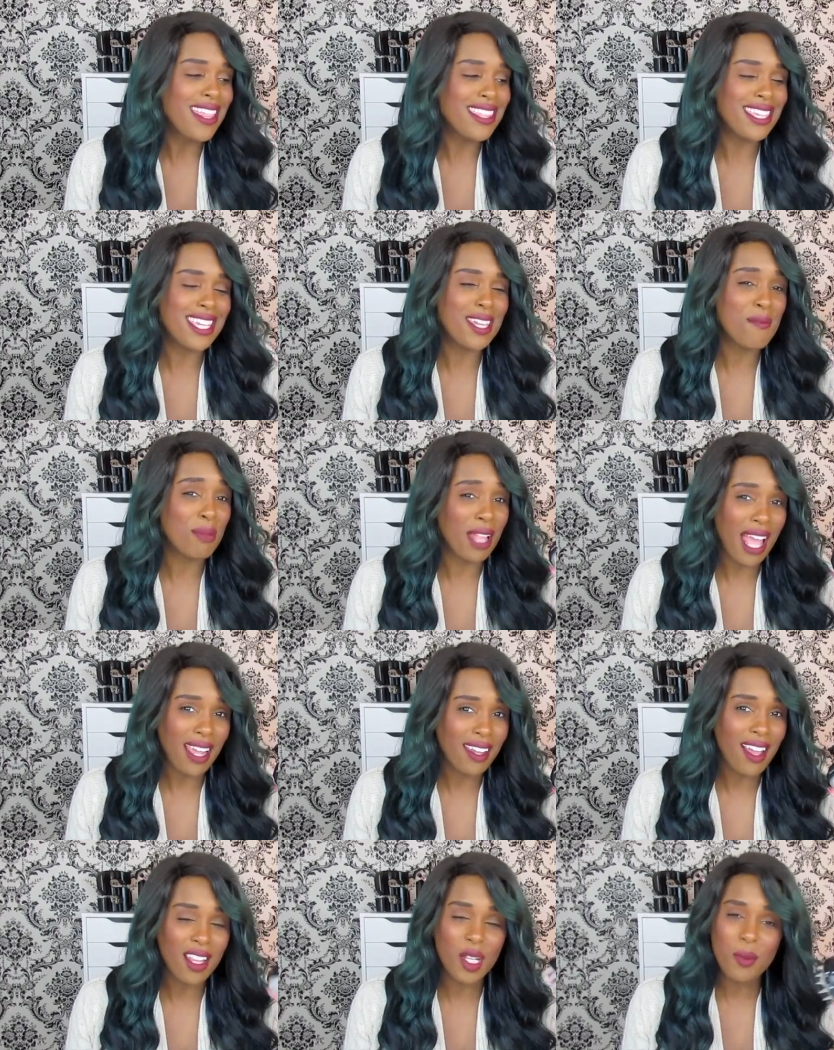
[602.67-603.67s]
the
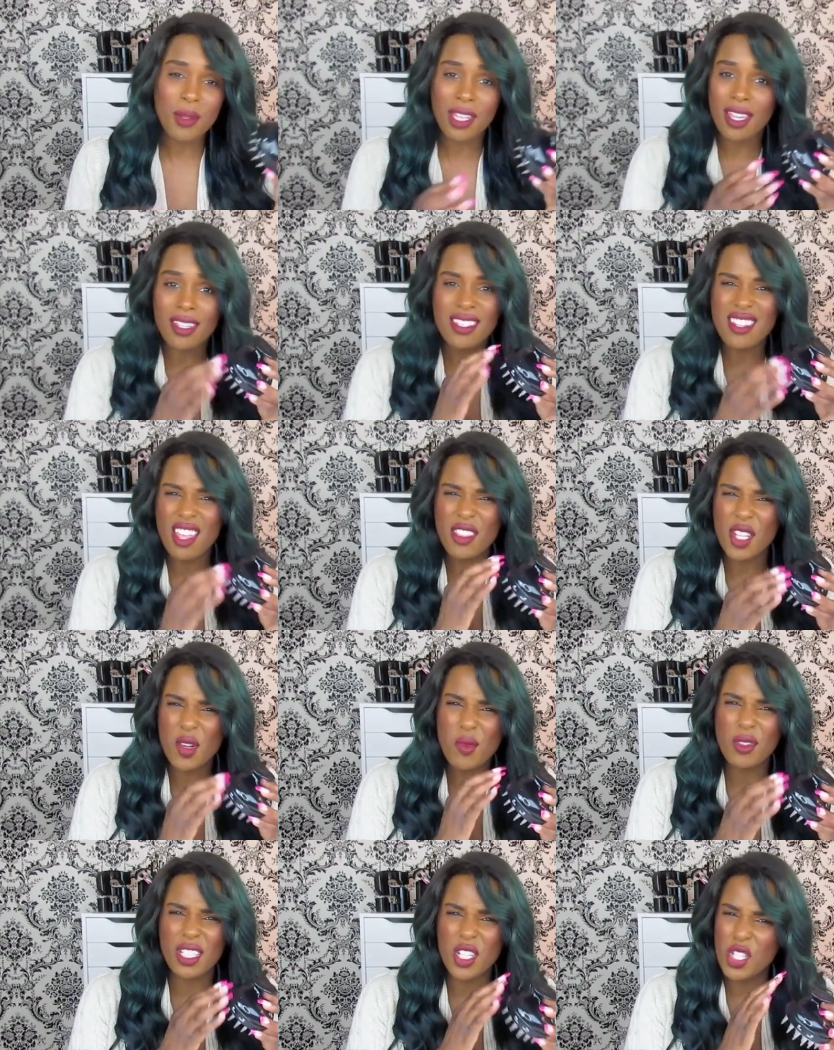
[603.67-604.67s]
black color because nothing
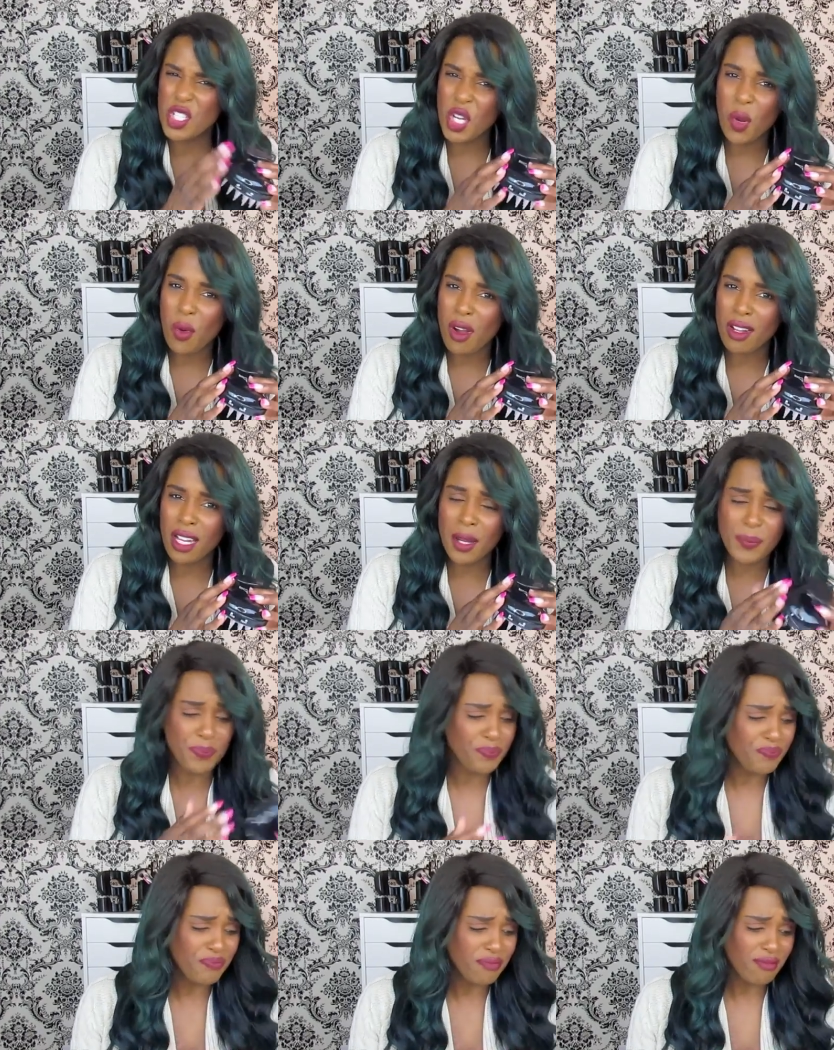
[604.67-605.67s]
will really show on it.
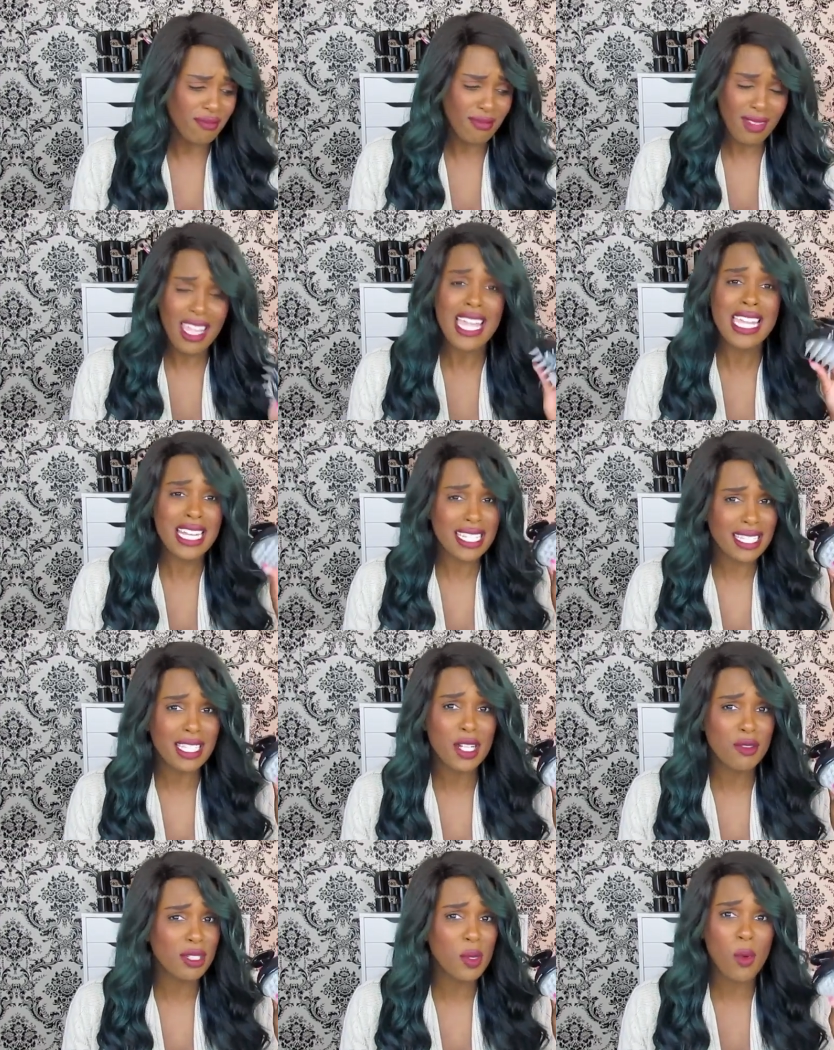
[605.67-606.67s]
And it's
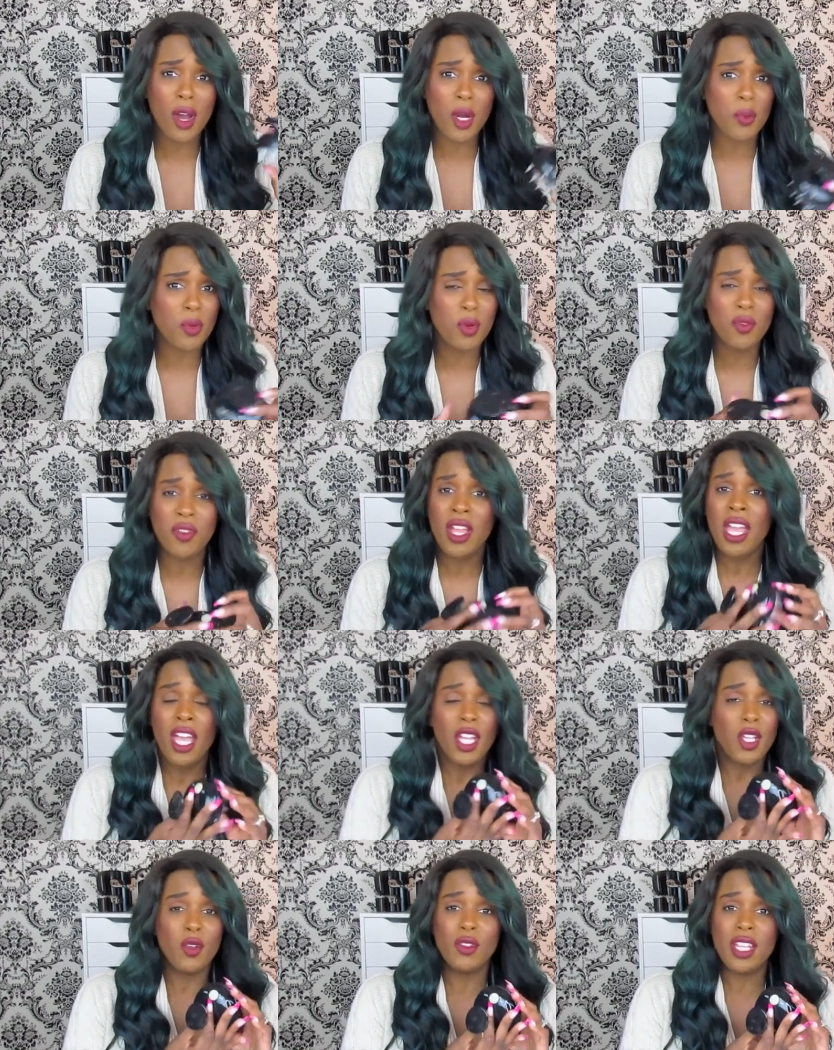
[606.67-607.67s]
literally
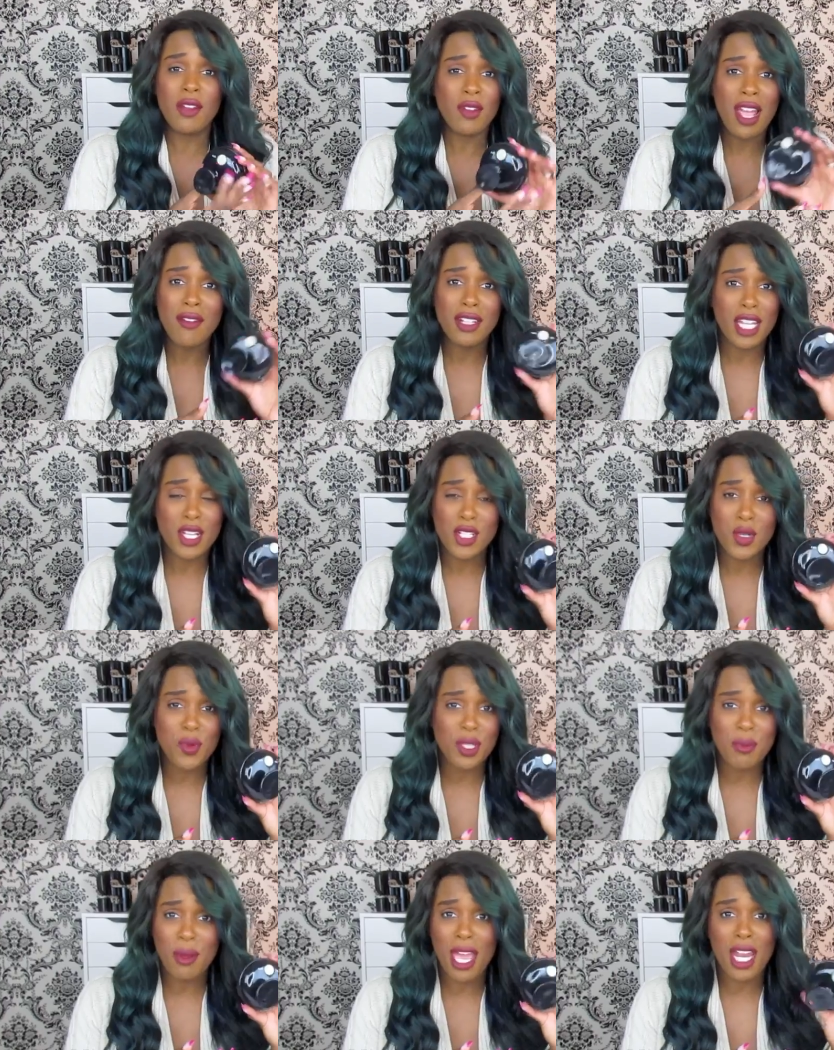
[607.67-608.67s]
waterproof. You'll never have any issue
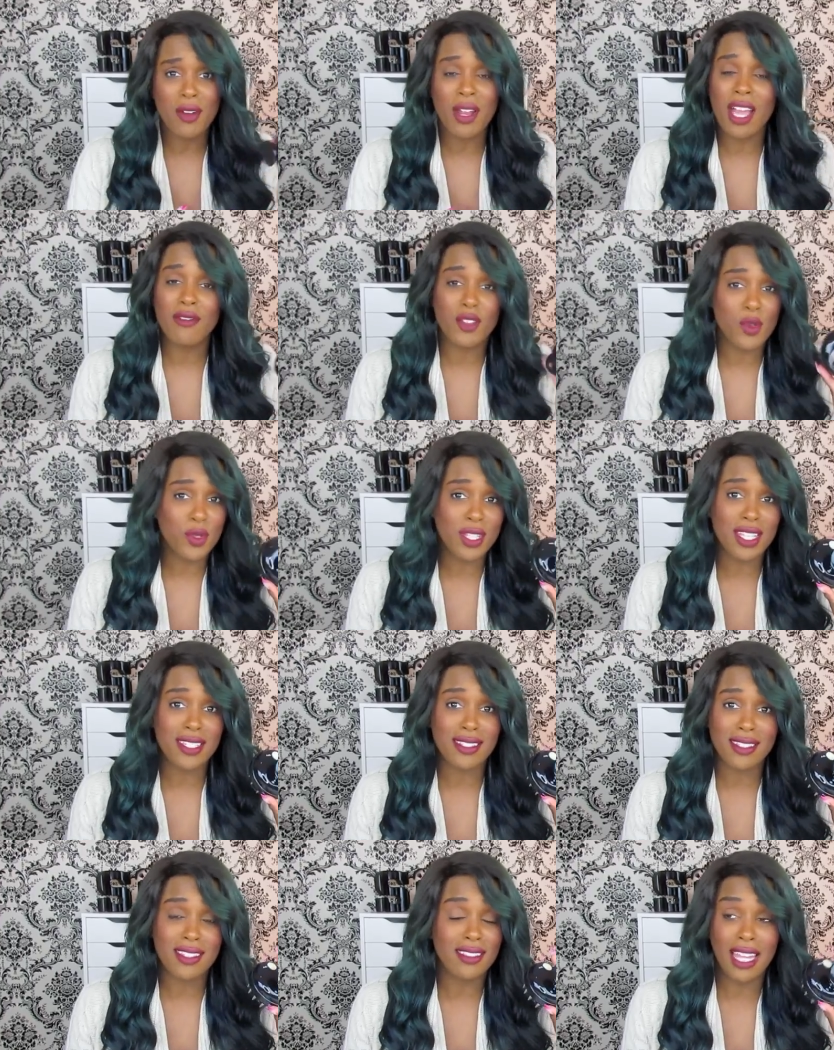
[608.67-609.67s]
with the battery. I've used
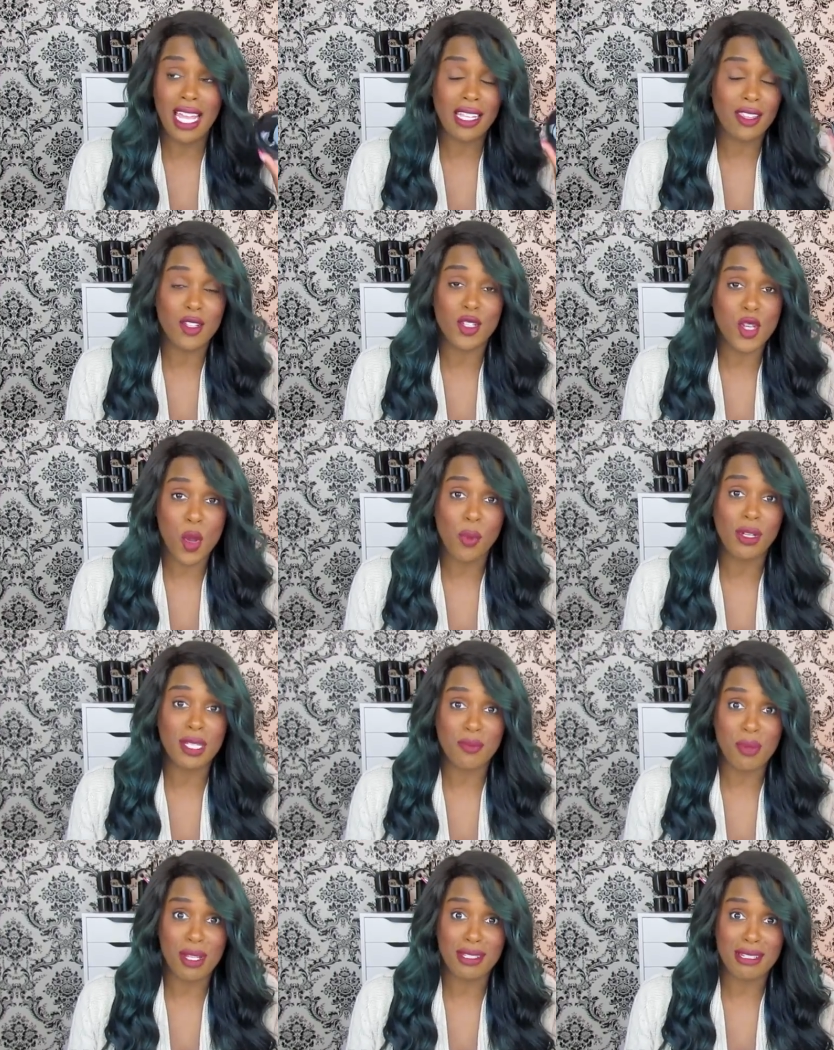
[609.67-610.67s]
this like there's
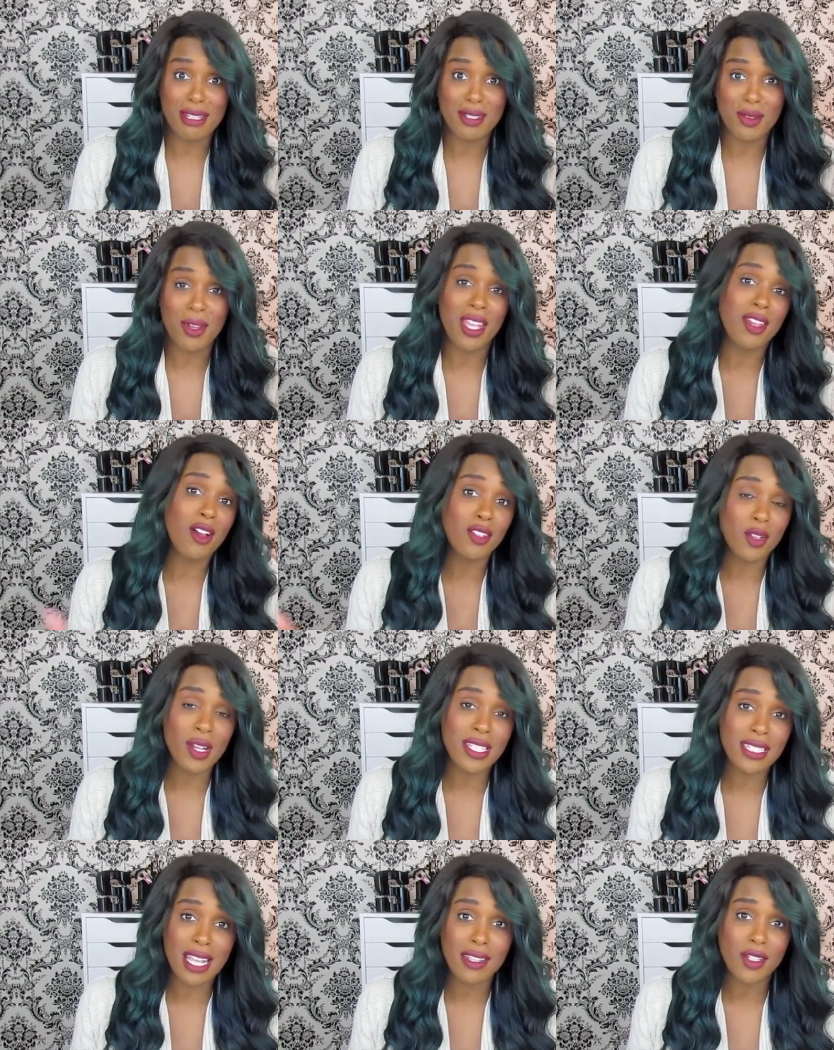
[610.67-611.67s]
nobody's business. Okay, y'all know
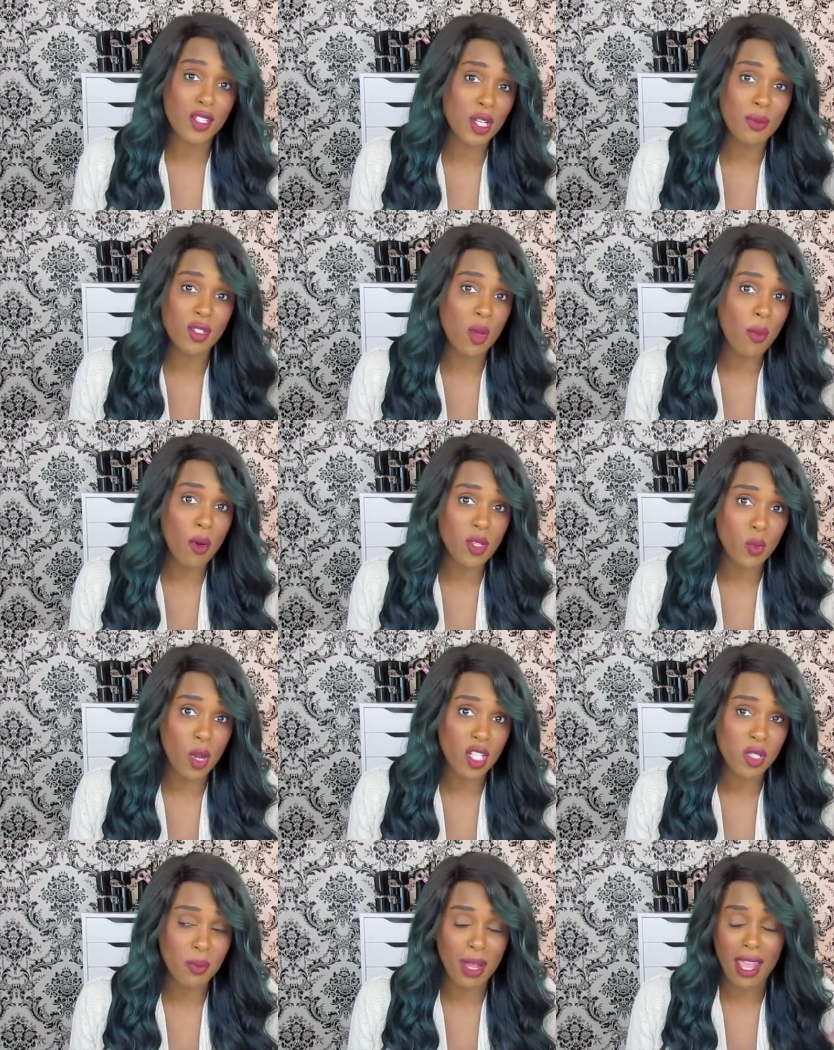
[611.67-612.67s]
I stay in the gym, so I'm always
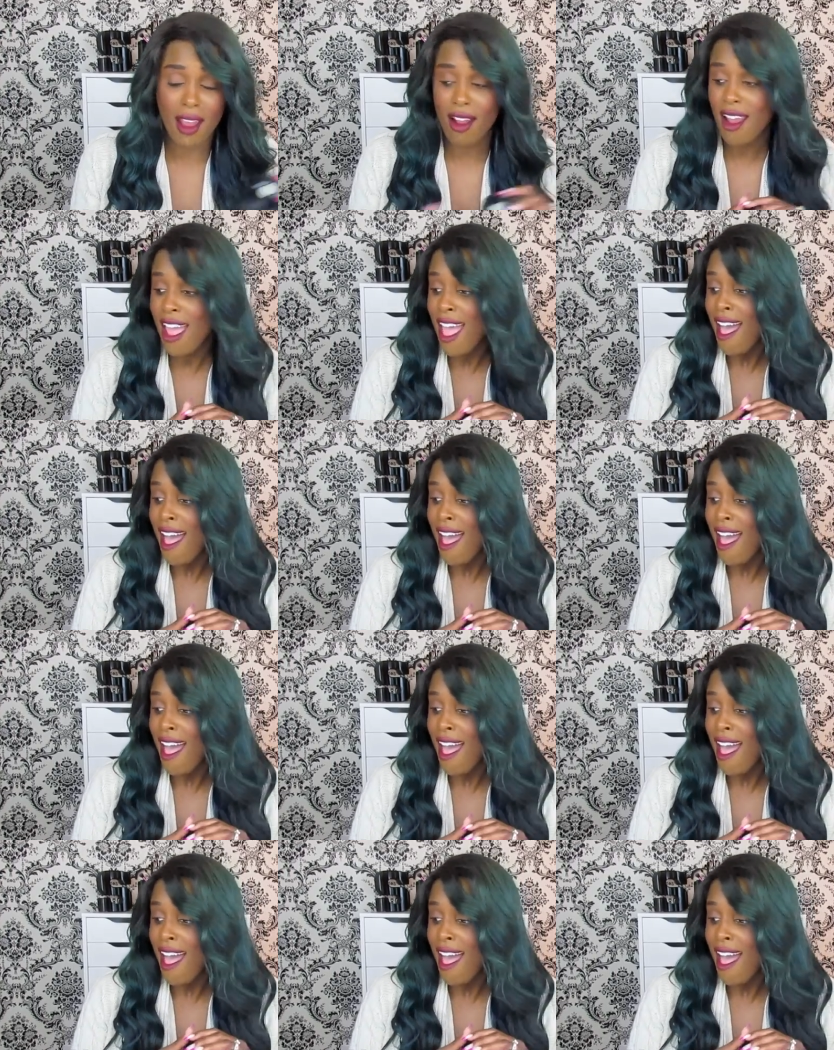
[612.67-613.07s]
washing my hair.